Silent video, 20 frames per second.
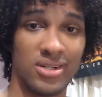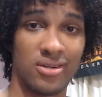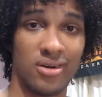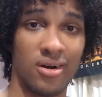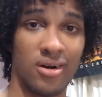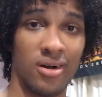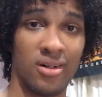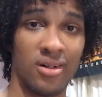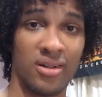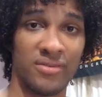
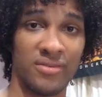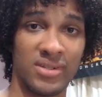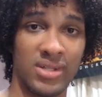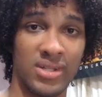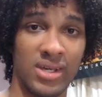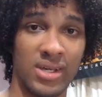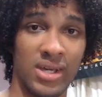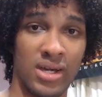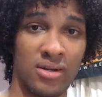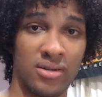call
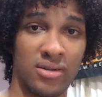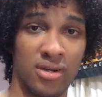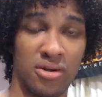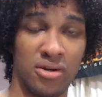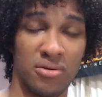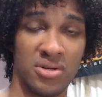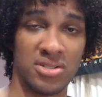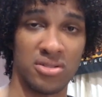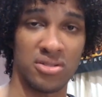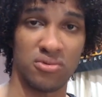everything out,
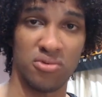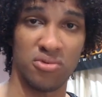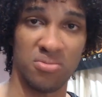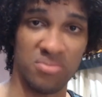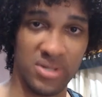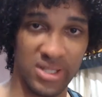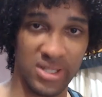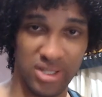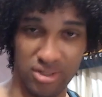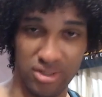or else it would
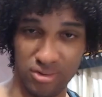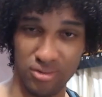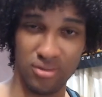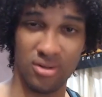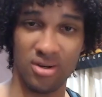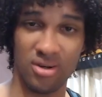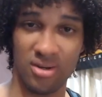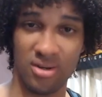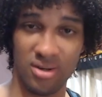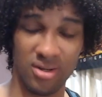be too
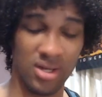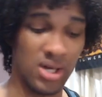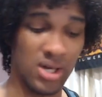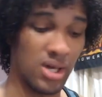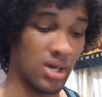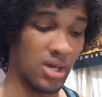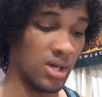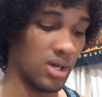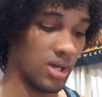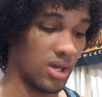long,
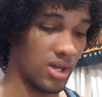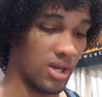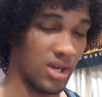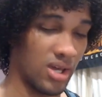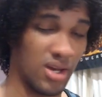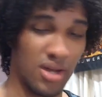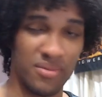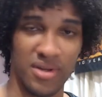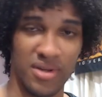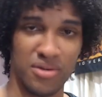
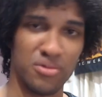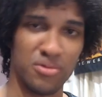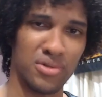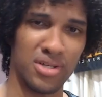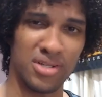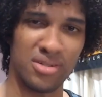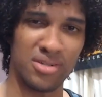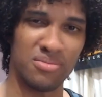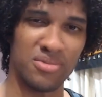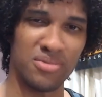and I'm not
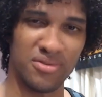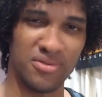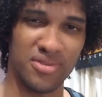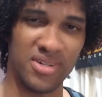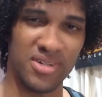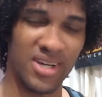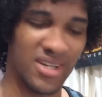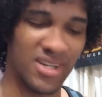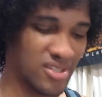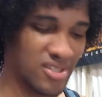really in the mood for
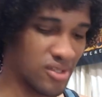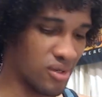that.